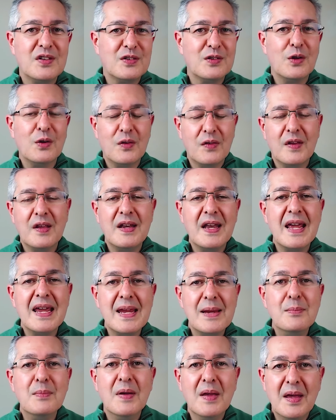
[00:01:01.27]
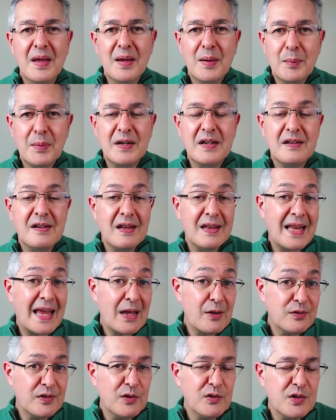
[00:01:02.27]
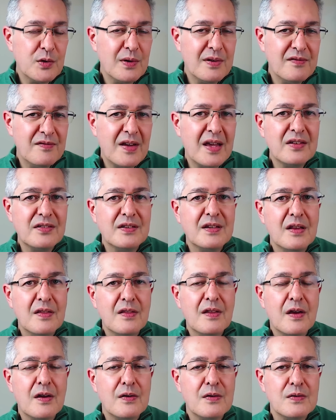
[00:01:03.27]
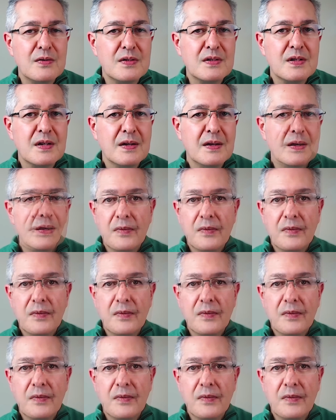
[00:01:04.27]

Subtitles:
It's not in the name, but it allows you to invest in those.